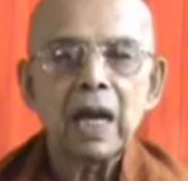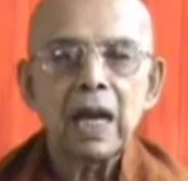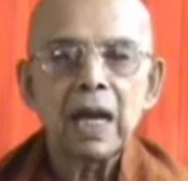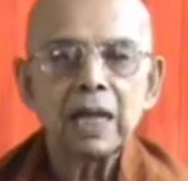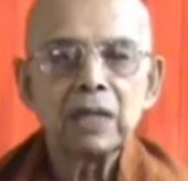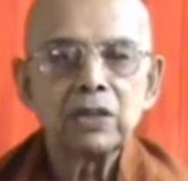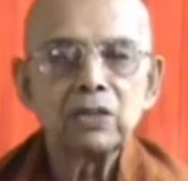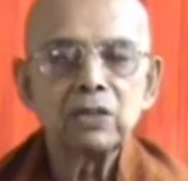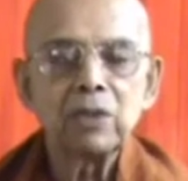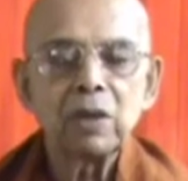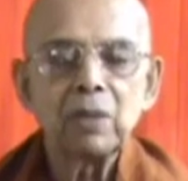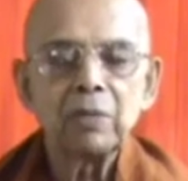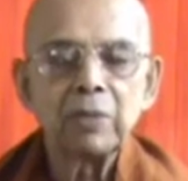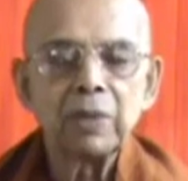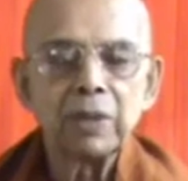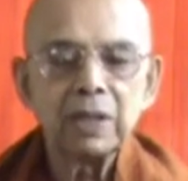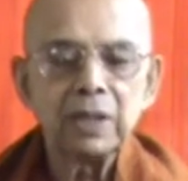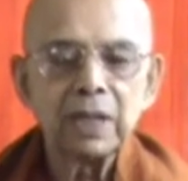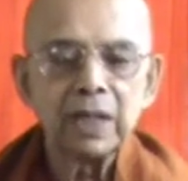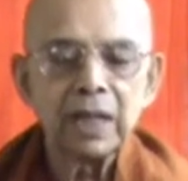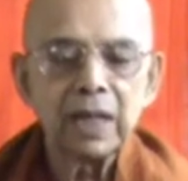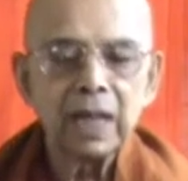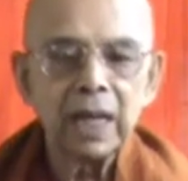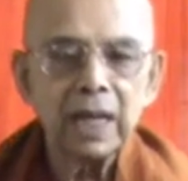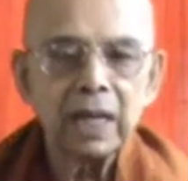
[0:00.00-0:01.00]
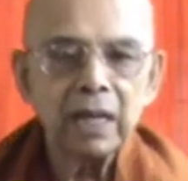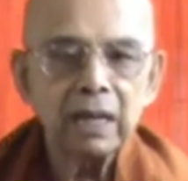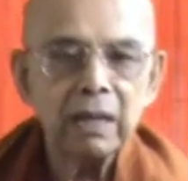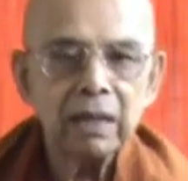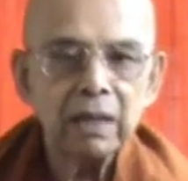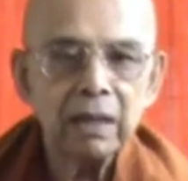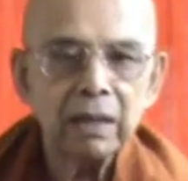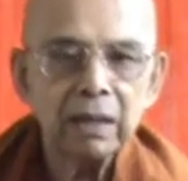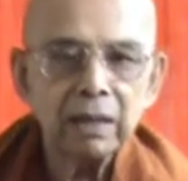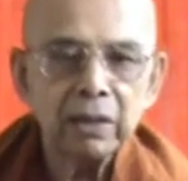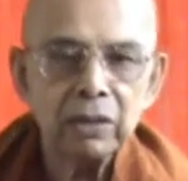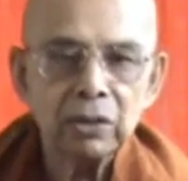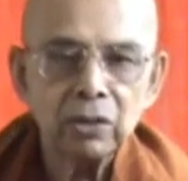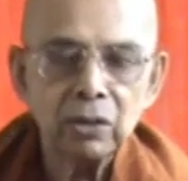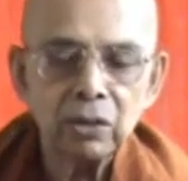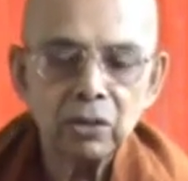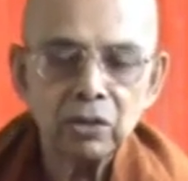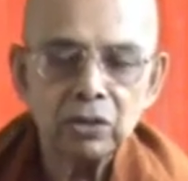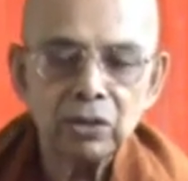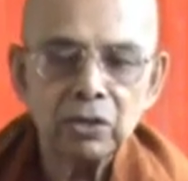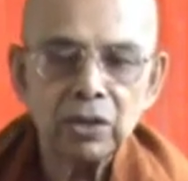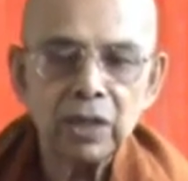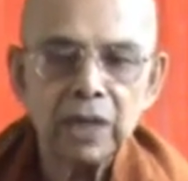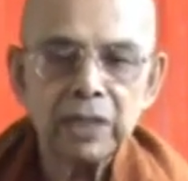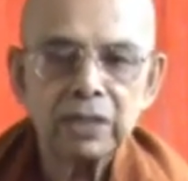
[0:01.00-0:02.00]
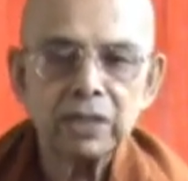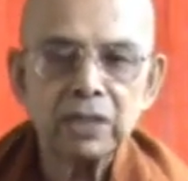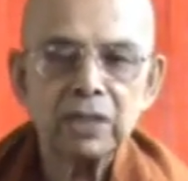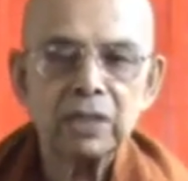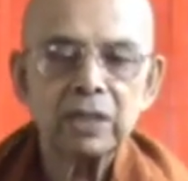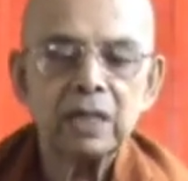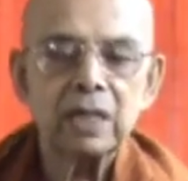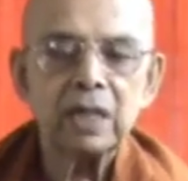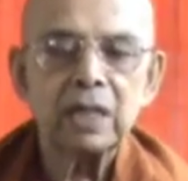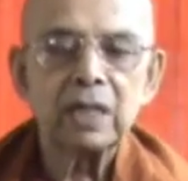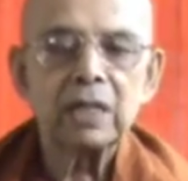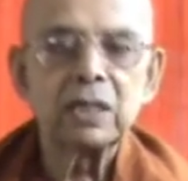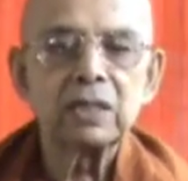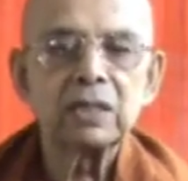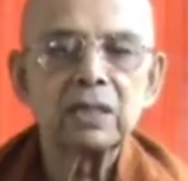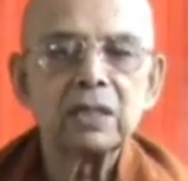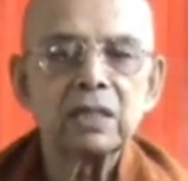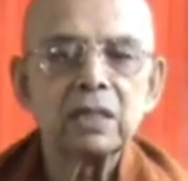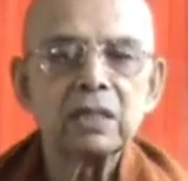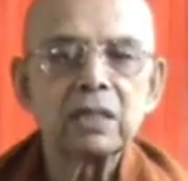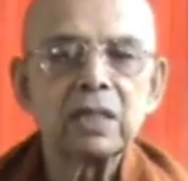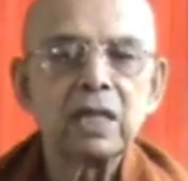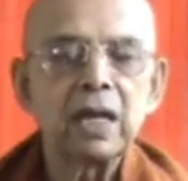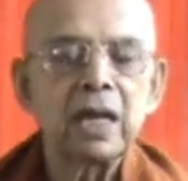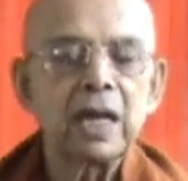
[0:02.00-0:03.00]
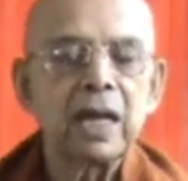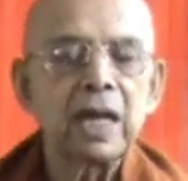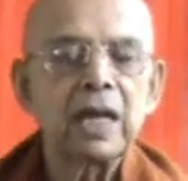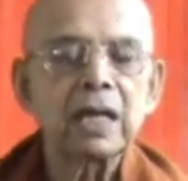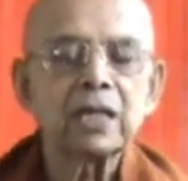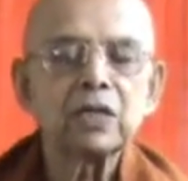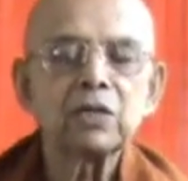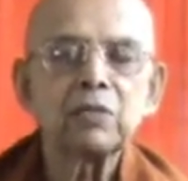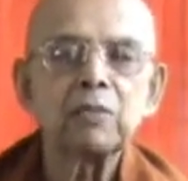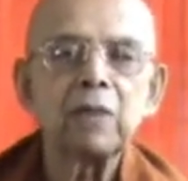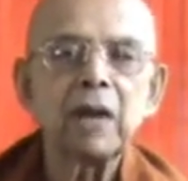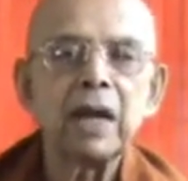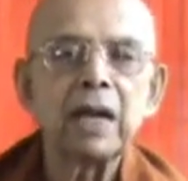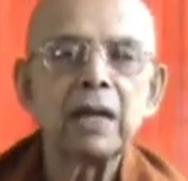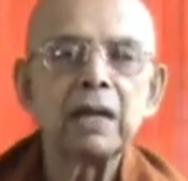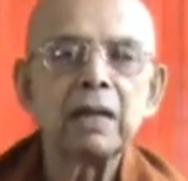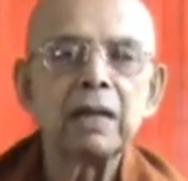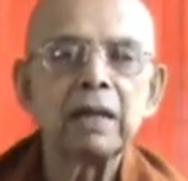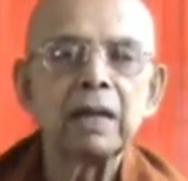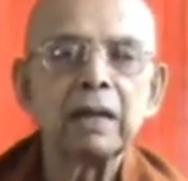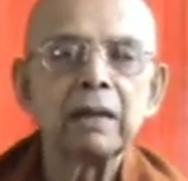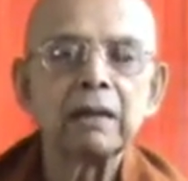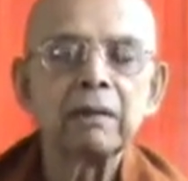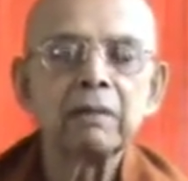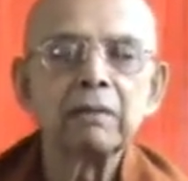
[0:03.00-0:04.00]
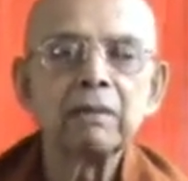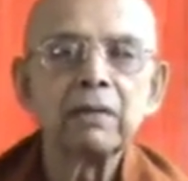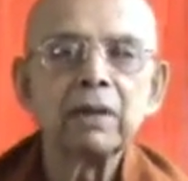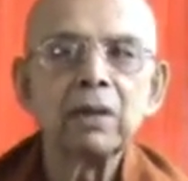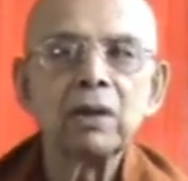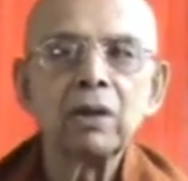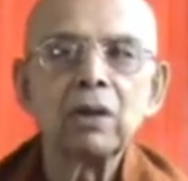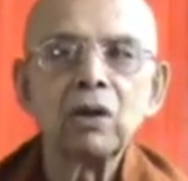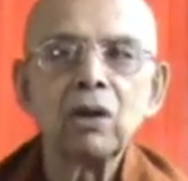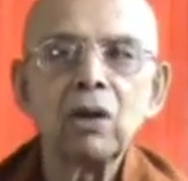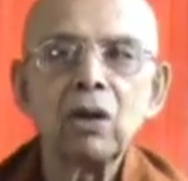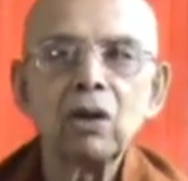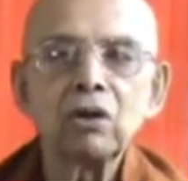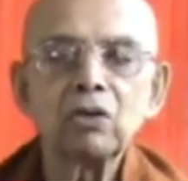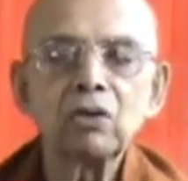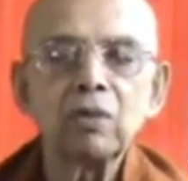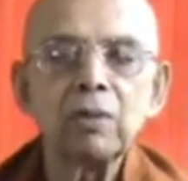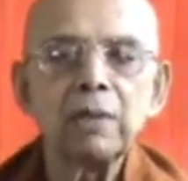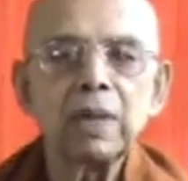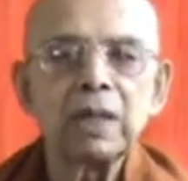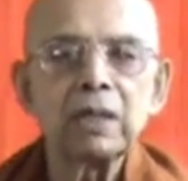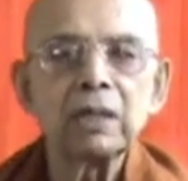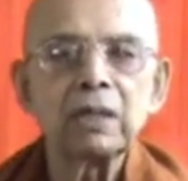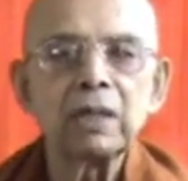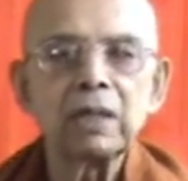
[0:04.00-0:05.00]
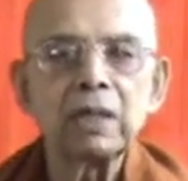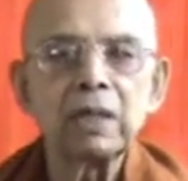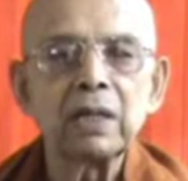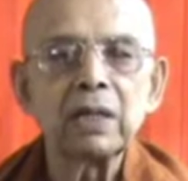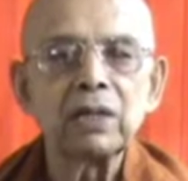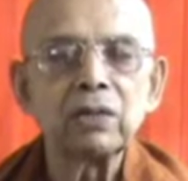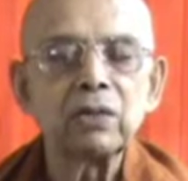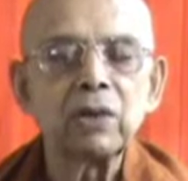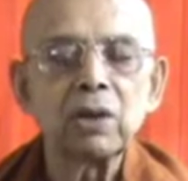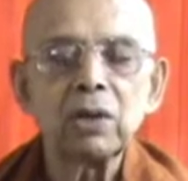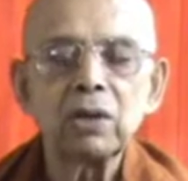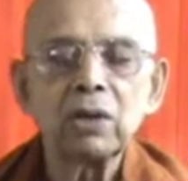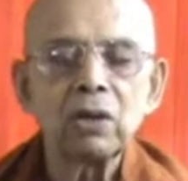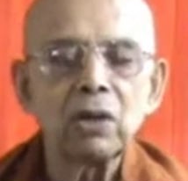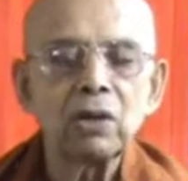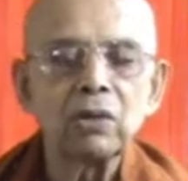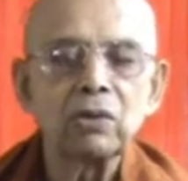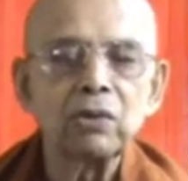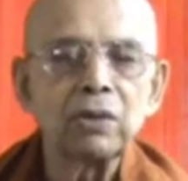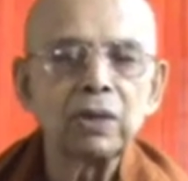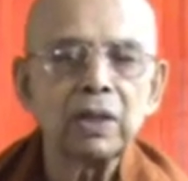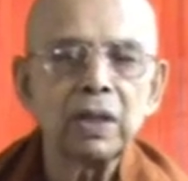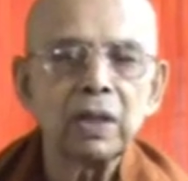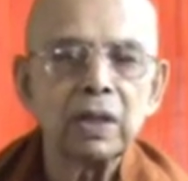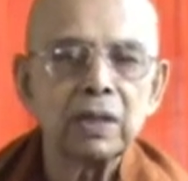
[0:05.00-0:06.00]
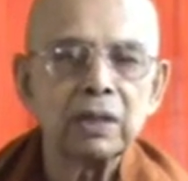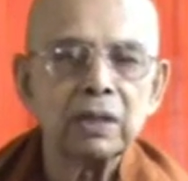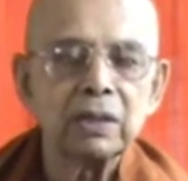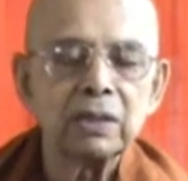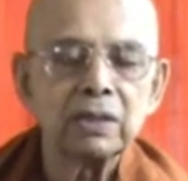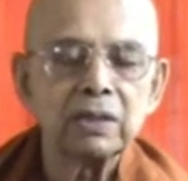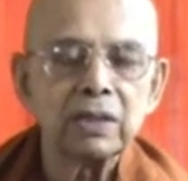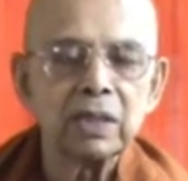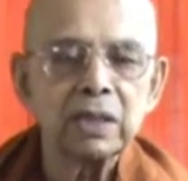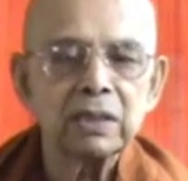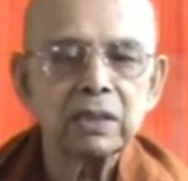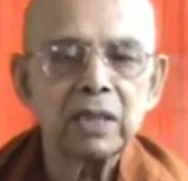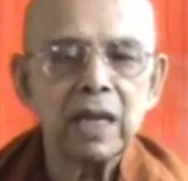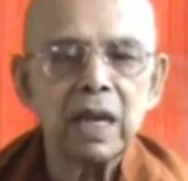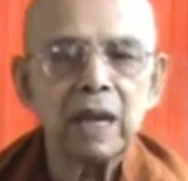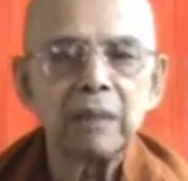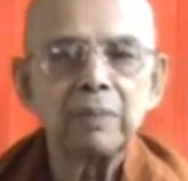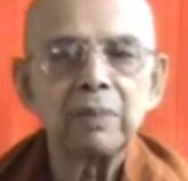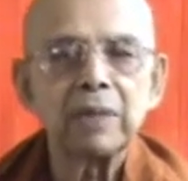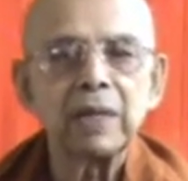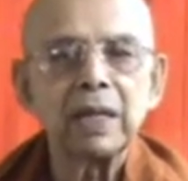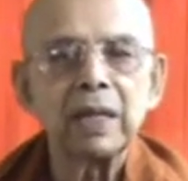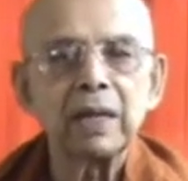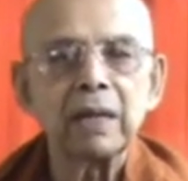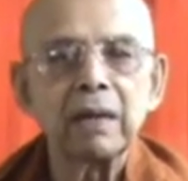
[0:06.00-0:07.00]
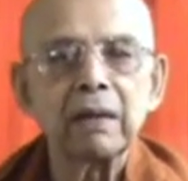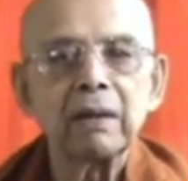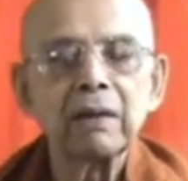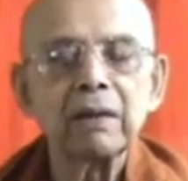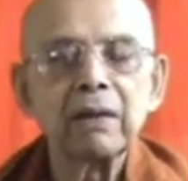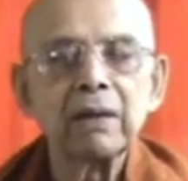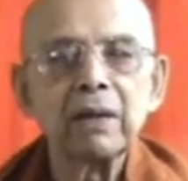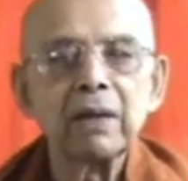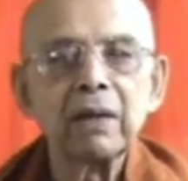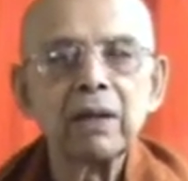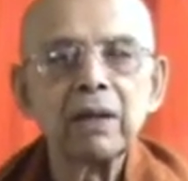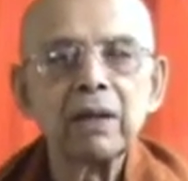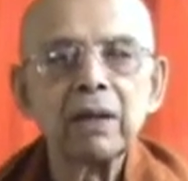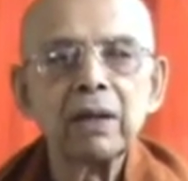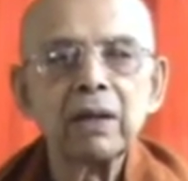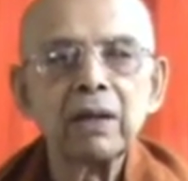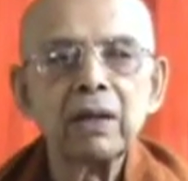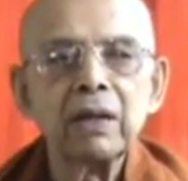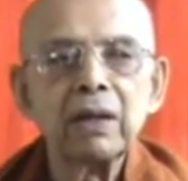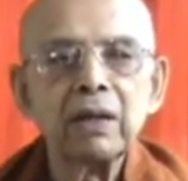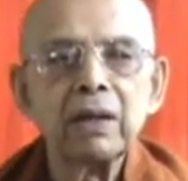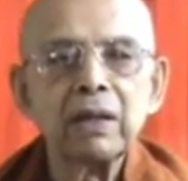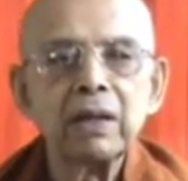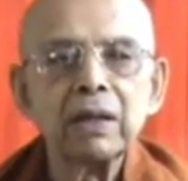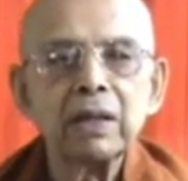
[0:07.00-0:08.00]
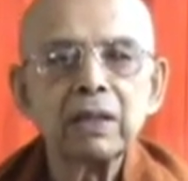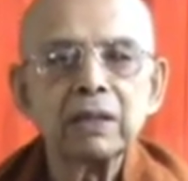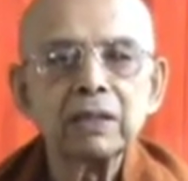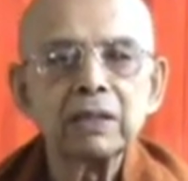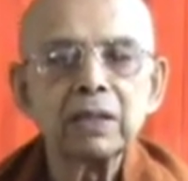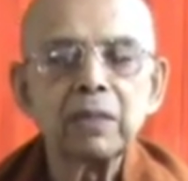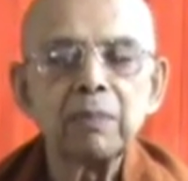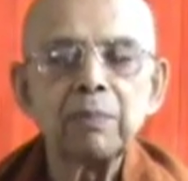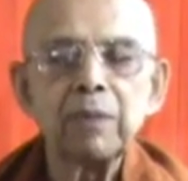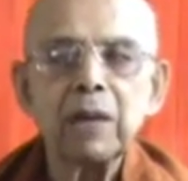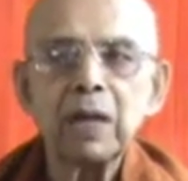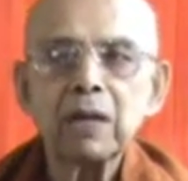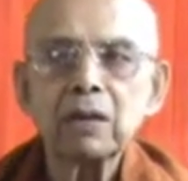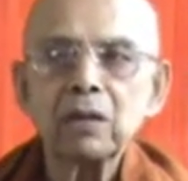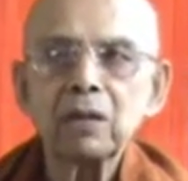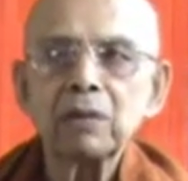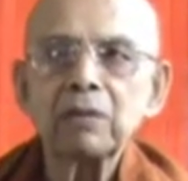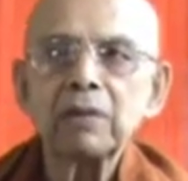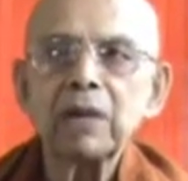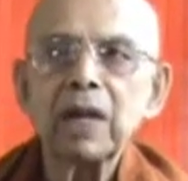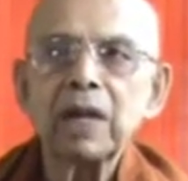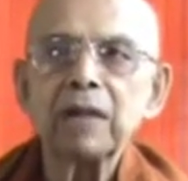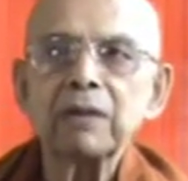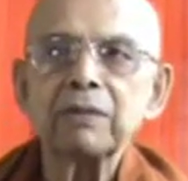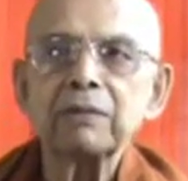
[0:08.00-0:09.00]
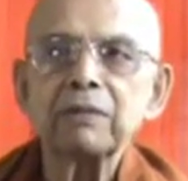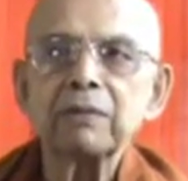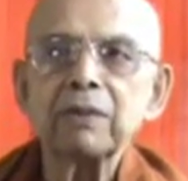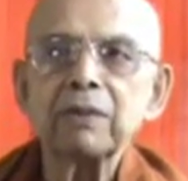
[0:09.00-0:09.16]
As you are breathing in, your chest is expanding. Automatically, you are not doing it. It's just happening. It's a part of life.